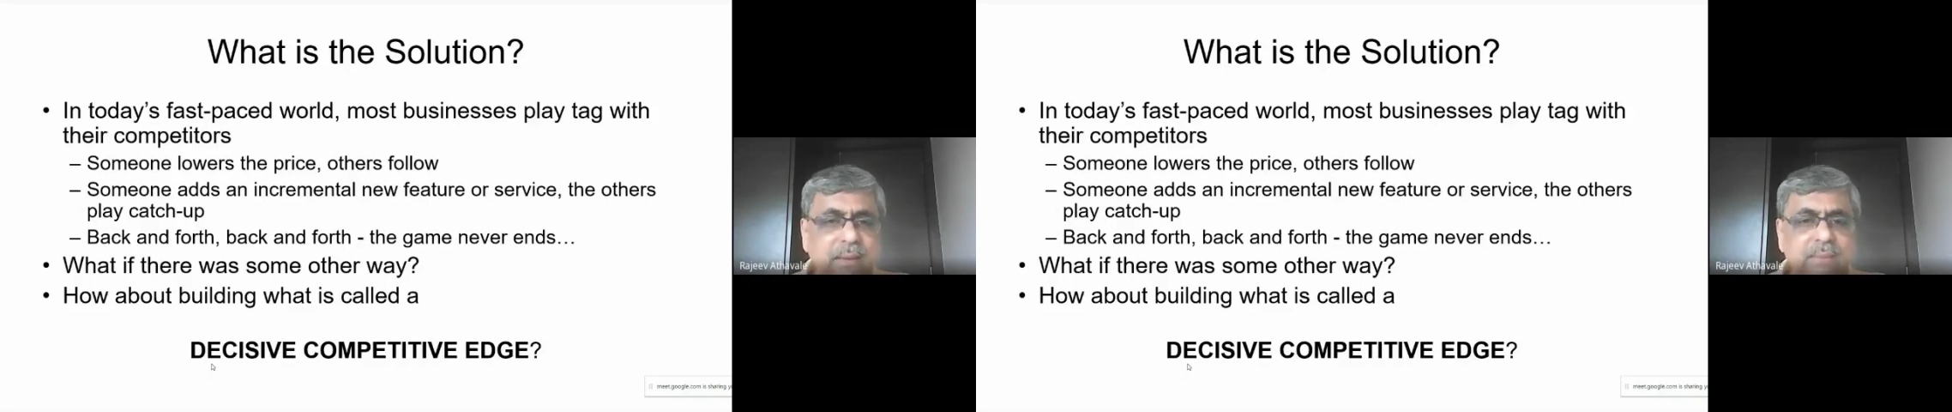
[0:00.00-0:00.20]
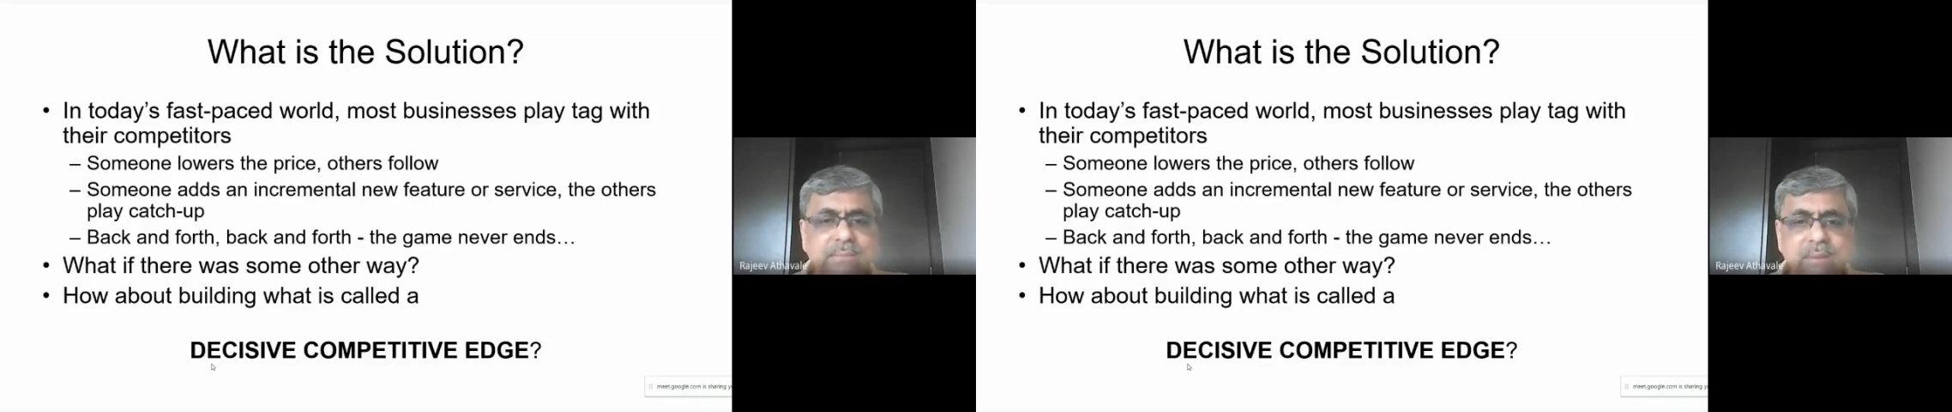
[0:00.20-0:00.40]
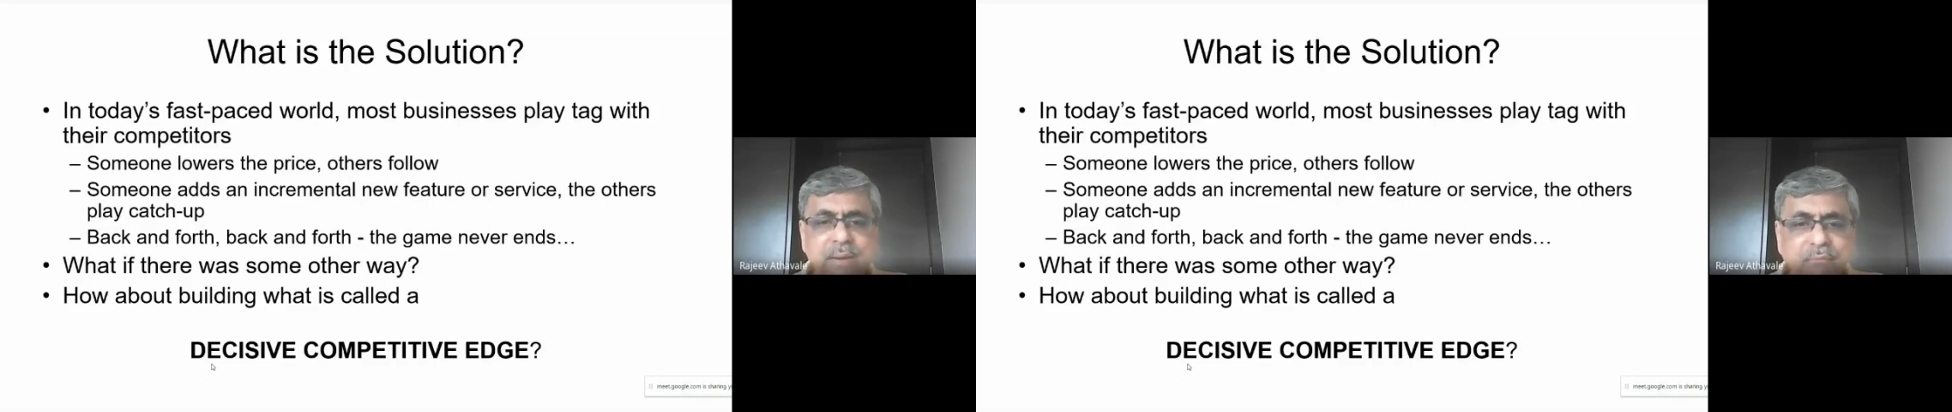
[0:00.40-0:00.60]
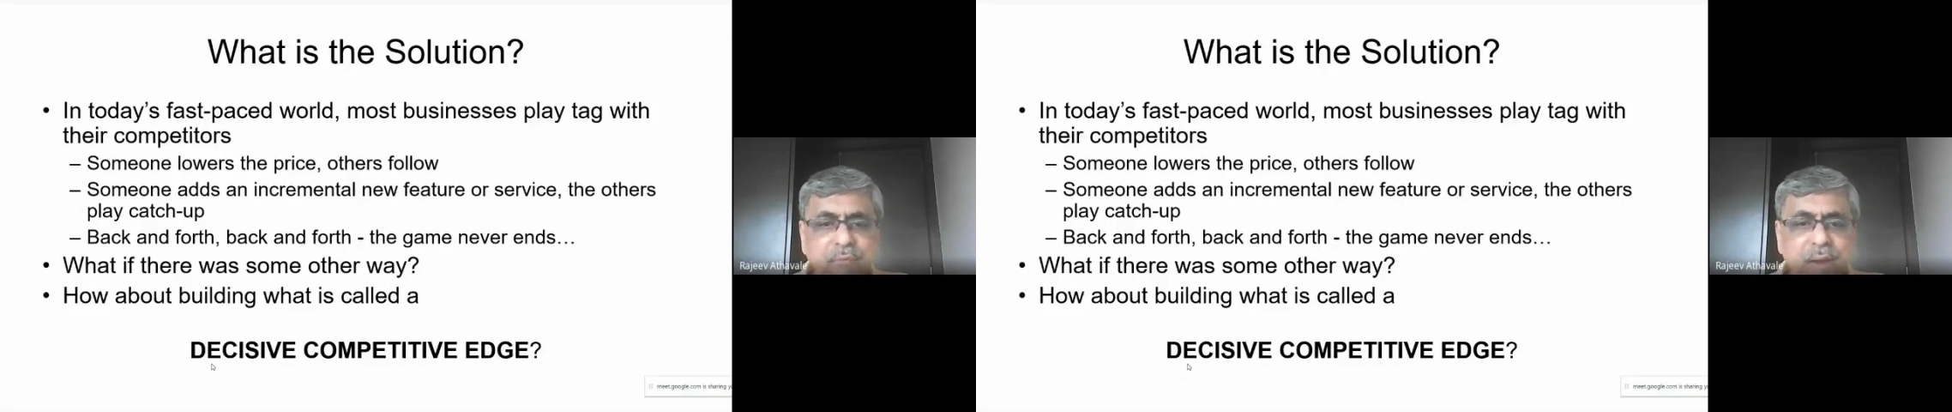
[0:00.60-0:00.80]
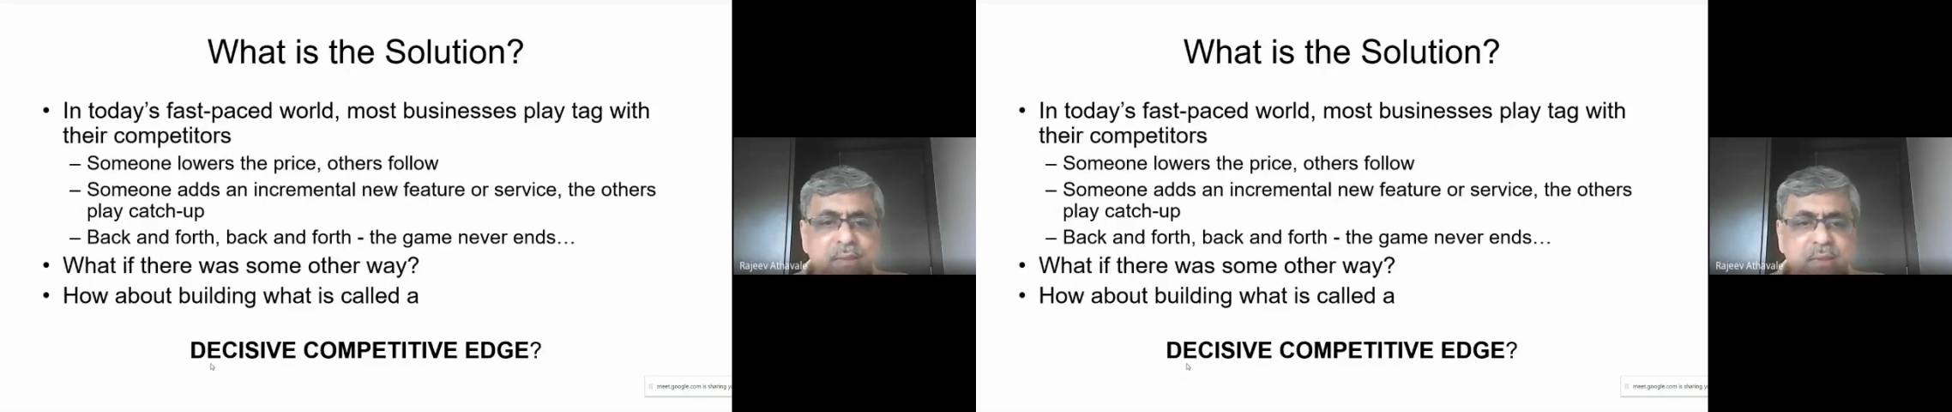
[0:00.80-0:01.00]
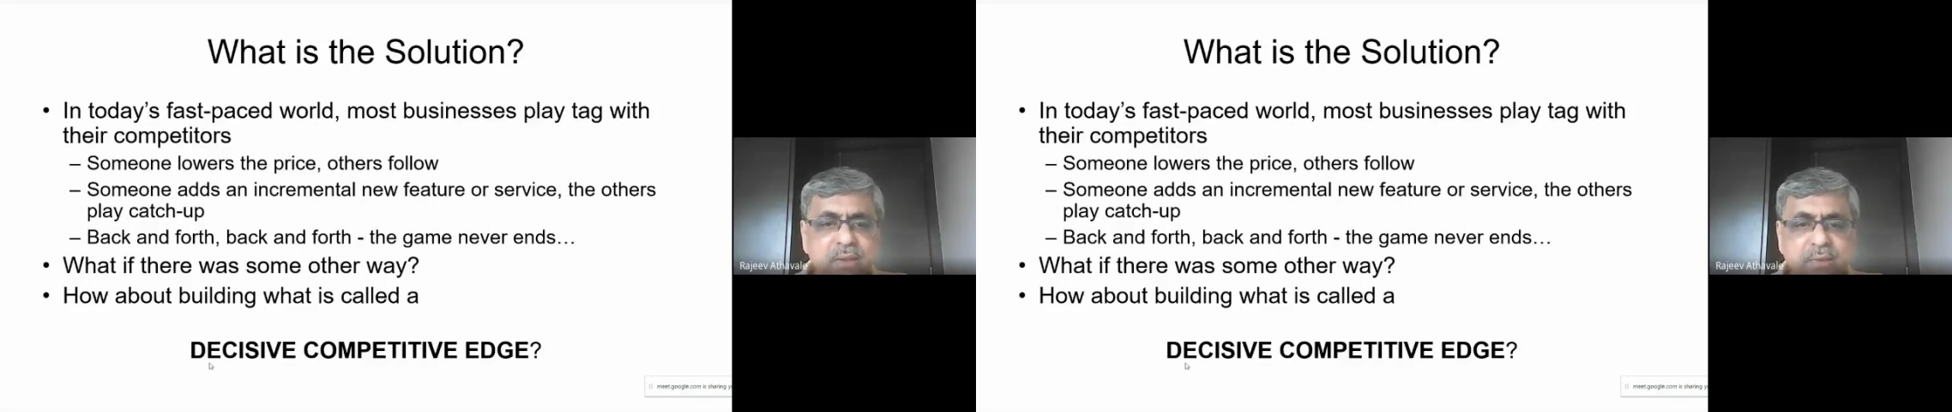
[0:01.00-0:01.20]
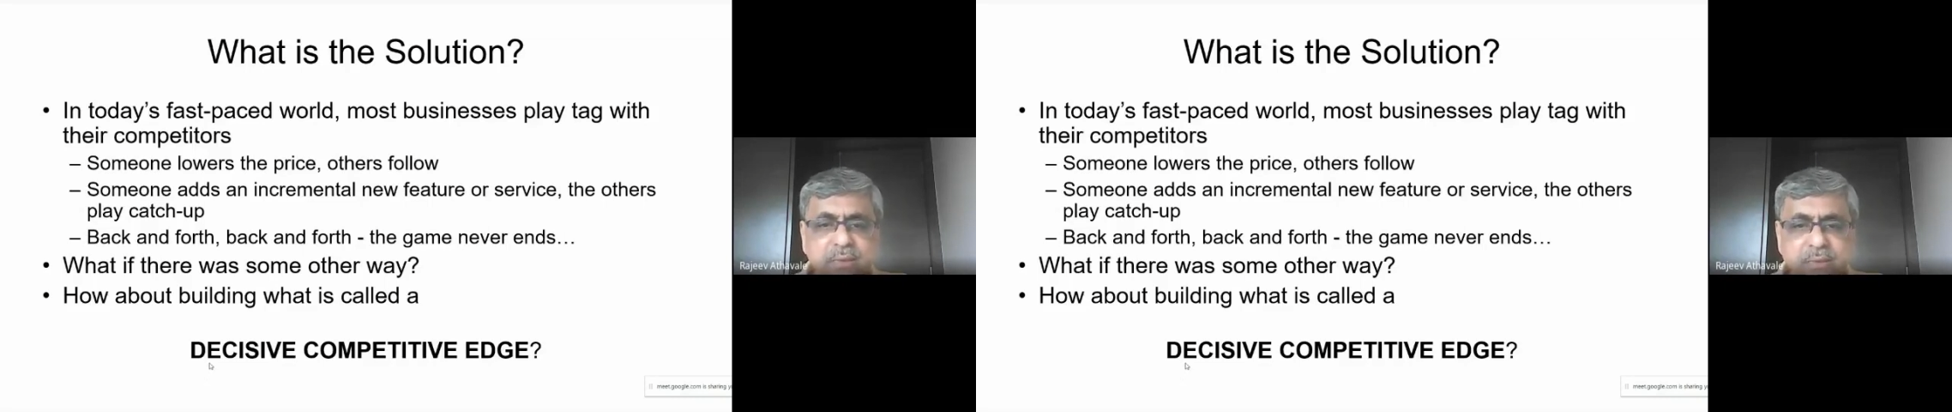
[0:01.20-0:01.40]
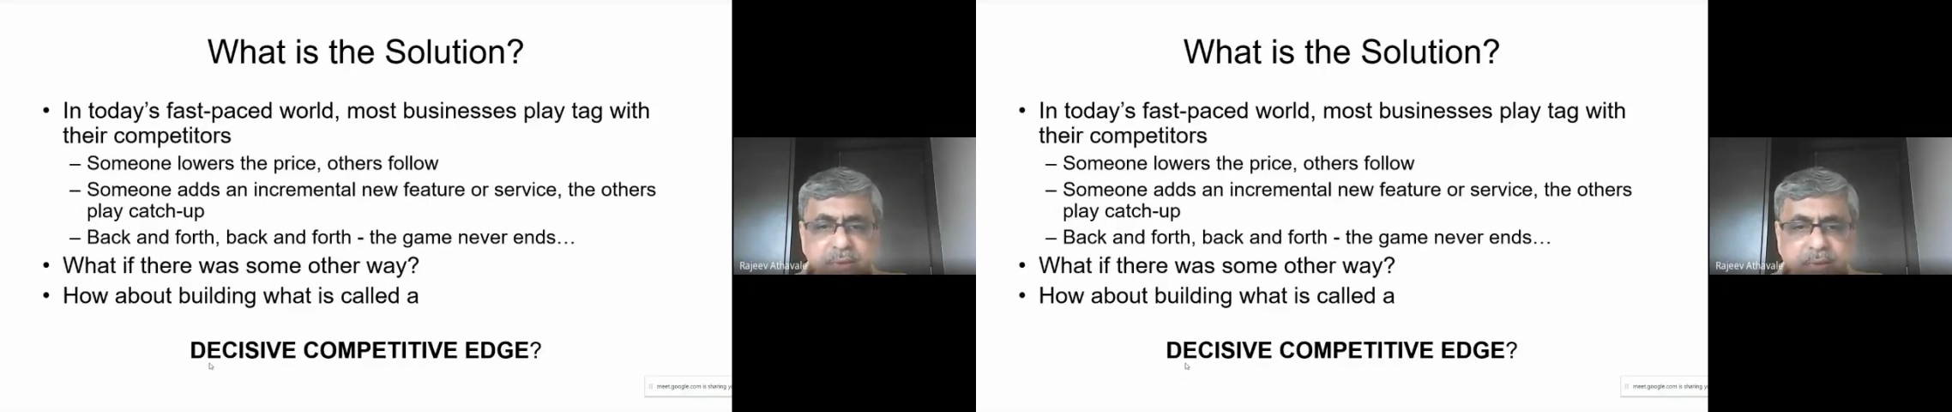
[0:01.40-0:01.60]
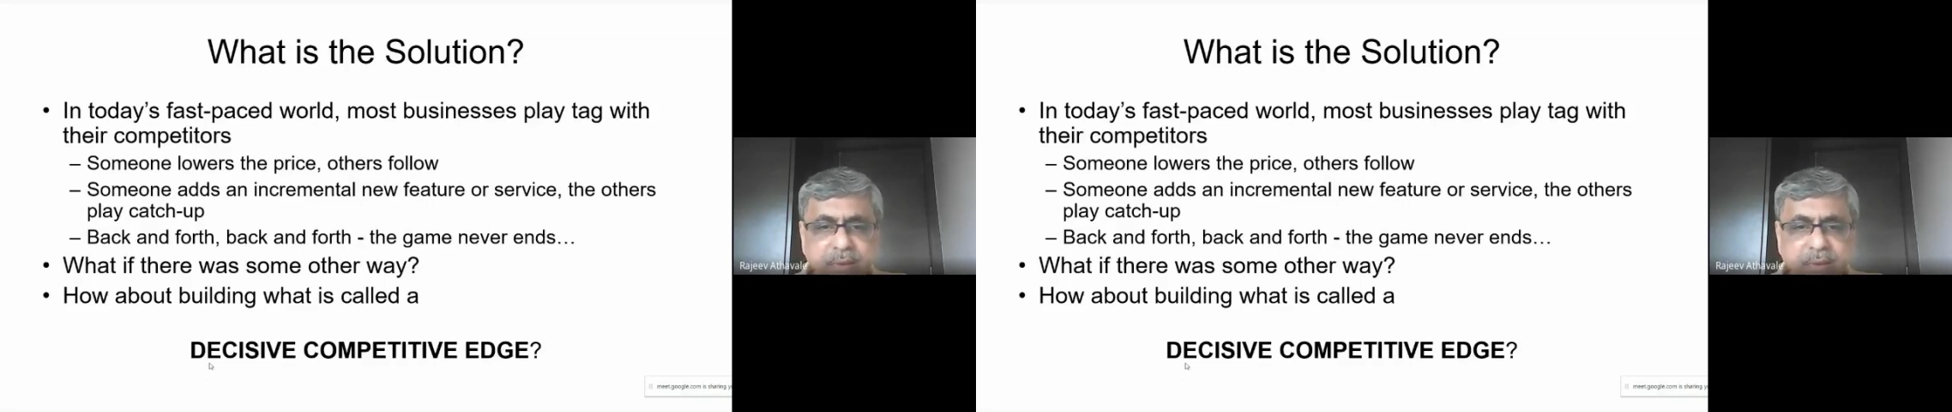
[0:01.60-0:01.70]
let's define each